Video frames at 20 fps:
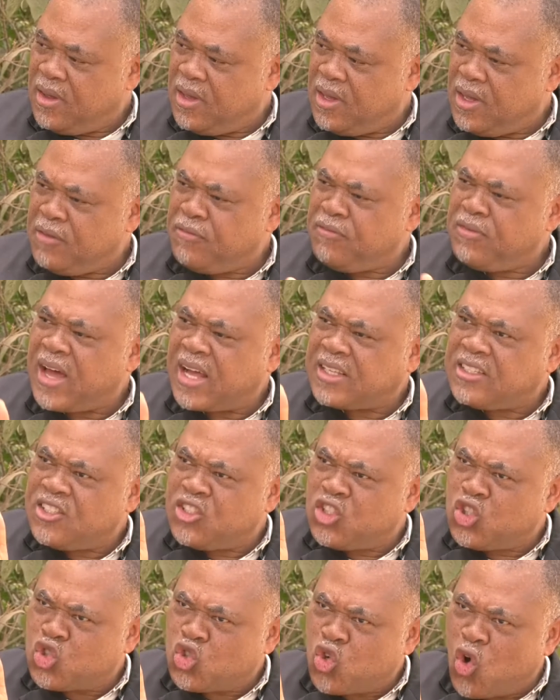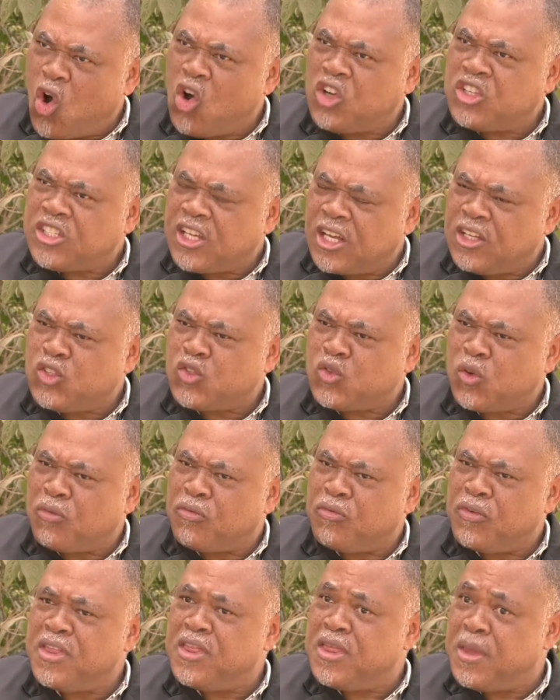If that strong sense of
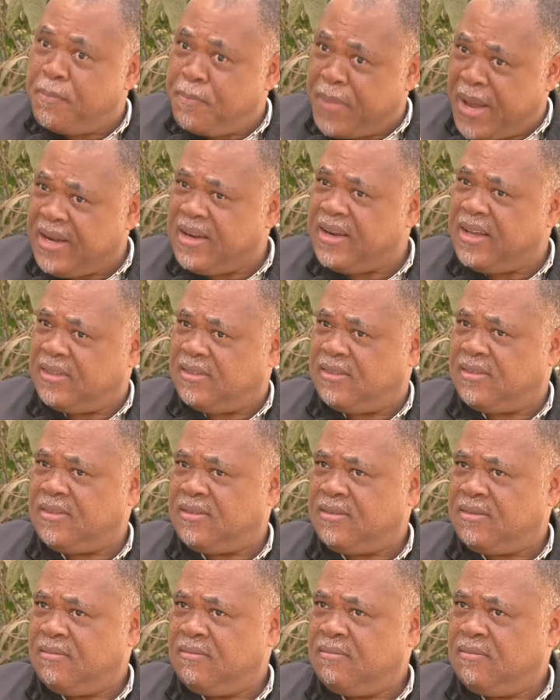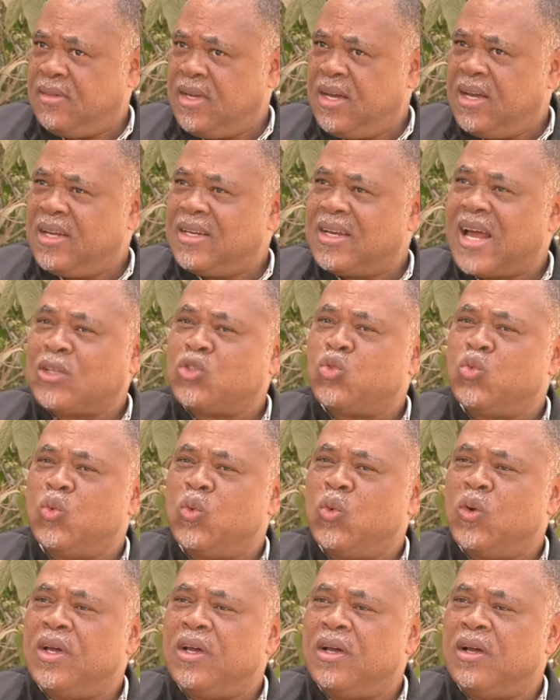independence that
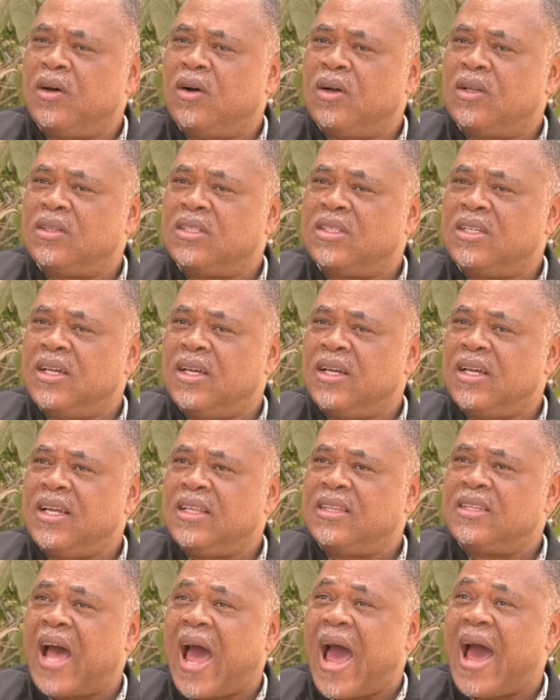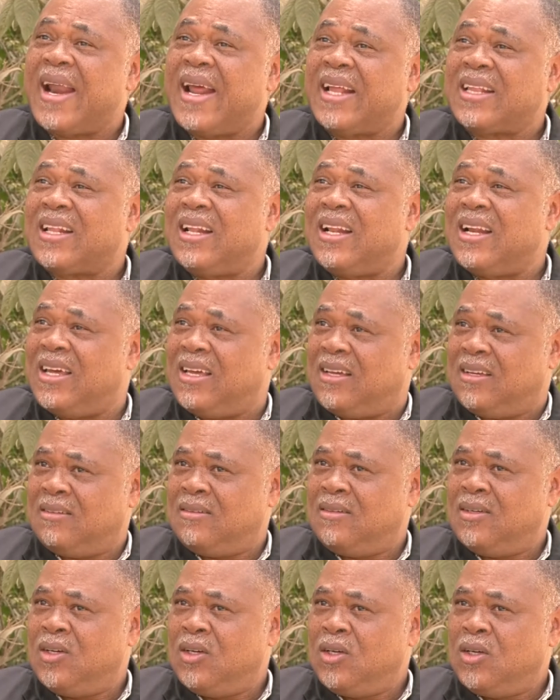will directly
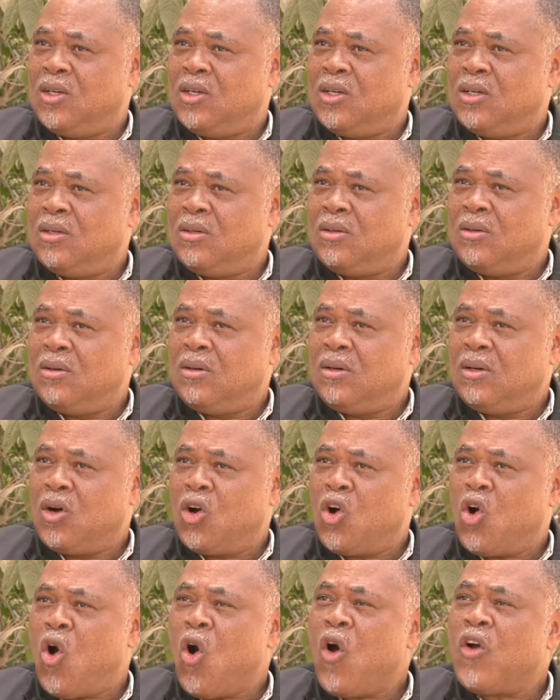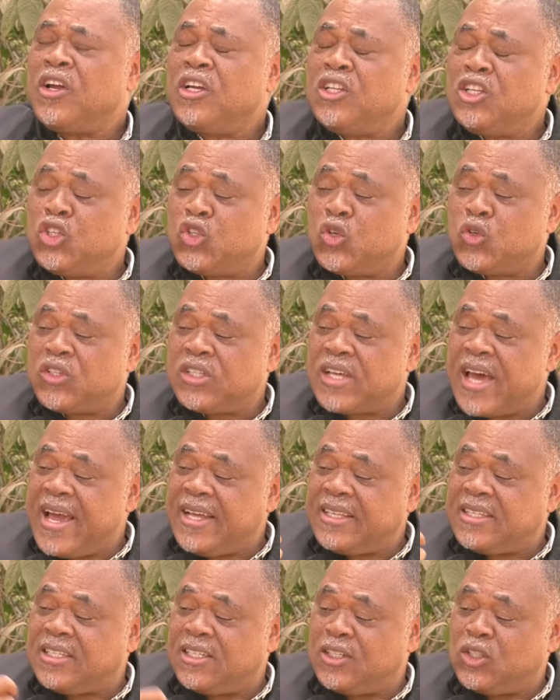curry the
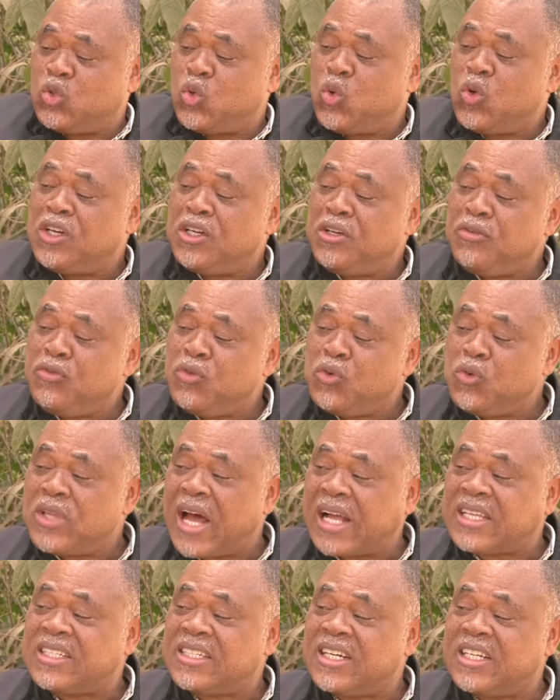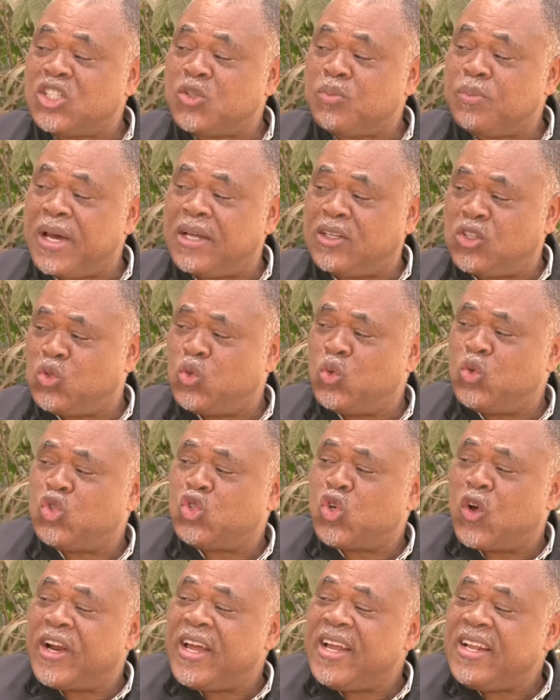society to give you that respect, to
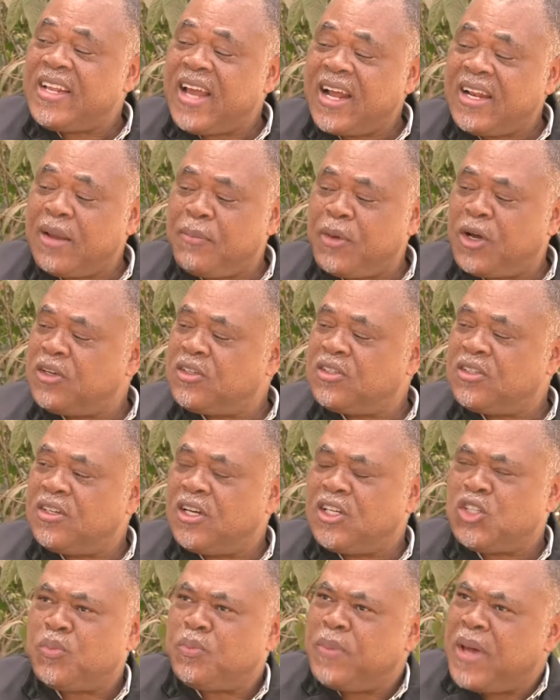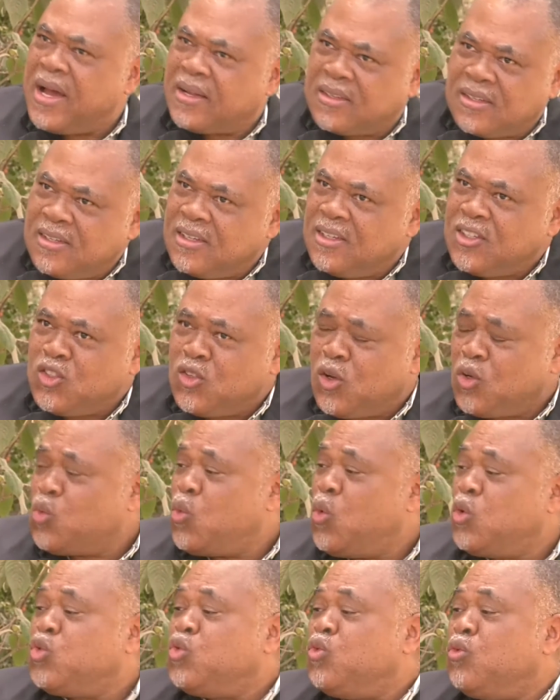surrender, because respect is not
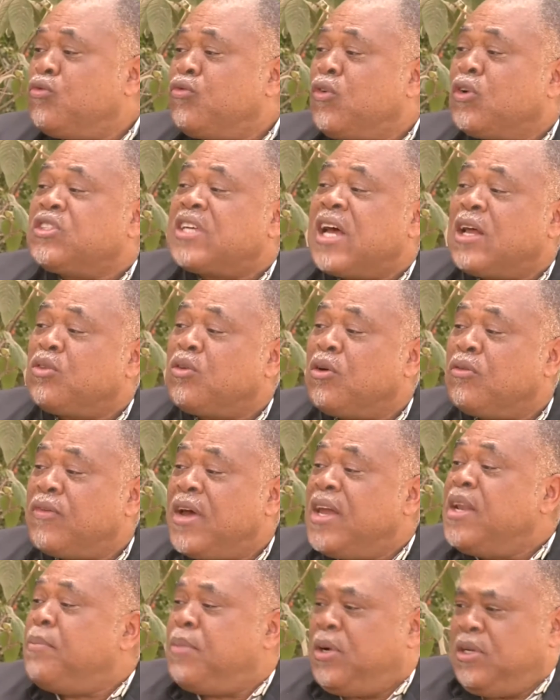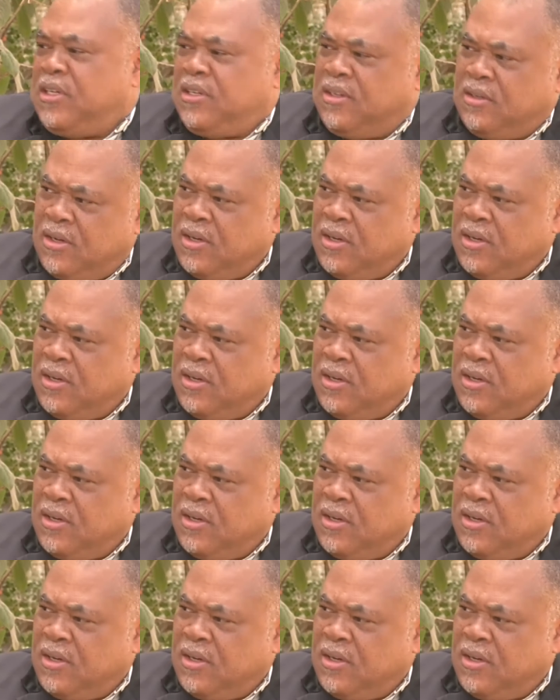what you force out of anybody. No.